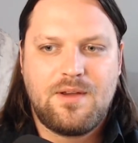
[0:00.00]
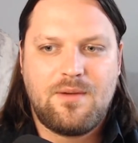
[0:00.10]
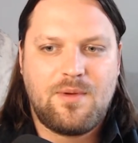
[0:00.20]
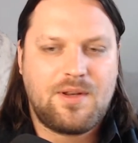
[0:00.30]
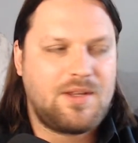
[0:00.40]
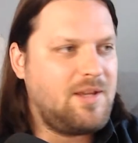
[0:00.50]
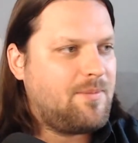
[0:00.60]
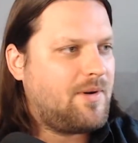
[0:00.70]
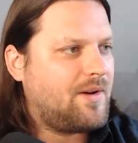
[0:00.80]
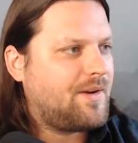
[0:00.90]
I want to
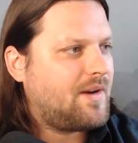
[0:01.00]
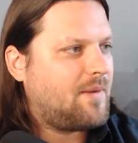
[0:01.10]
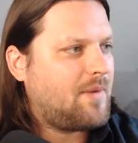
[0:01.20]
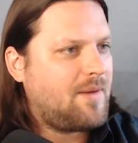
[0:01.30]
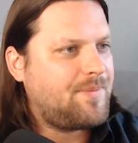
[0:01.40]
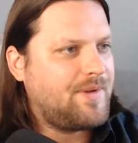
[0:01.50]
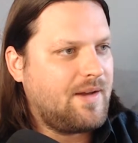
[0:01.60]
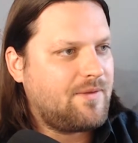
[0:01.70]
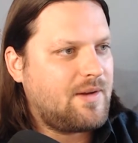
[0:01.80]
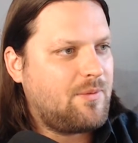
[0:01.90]
keep on. I'm happy. I
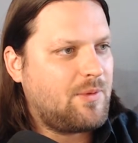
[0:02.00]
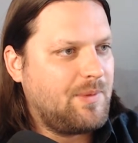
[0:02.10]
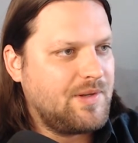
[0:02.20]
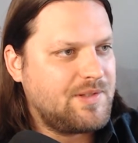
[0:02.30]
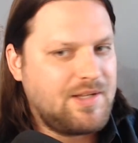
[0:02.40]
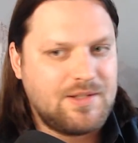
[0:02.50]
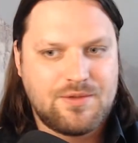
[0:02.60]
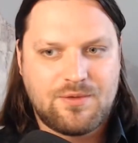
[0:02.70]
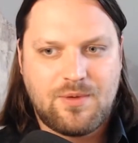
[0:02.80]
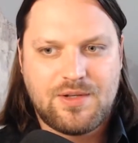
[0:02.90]
have a couple more minutes to
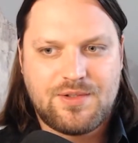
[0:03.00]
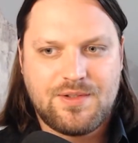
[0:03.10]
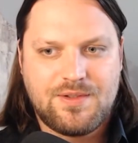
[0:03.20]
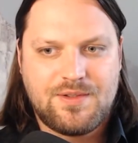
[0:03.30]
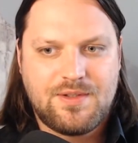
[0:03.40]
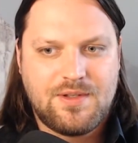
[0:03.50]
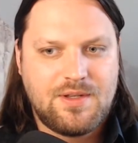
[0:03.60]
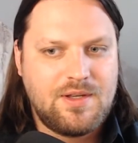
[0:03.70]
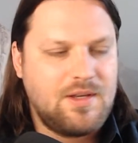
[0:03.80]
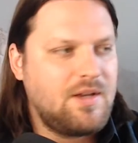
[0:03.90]
answer questions.
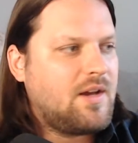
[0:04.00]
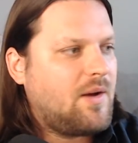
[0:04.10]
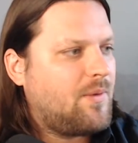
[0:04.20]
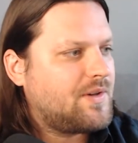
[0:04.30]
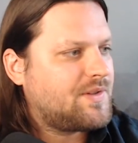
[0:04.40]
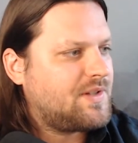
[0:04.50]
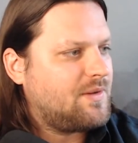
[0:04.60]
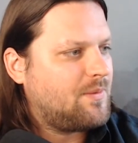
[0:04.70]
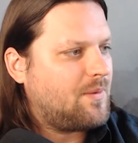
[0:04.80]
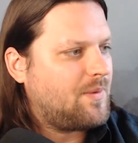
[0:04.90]
I want to
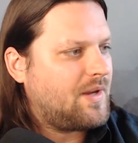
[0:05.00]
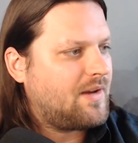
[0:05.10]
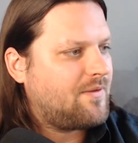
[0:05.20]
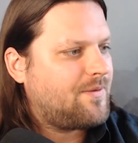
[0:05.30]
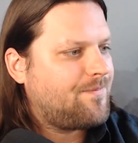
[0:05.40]
see what we have,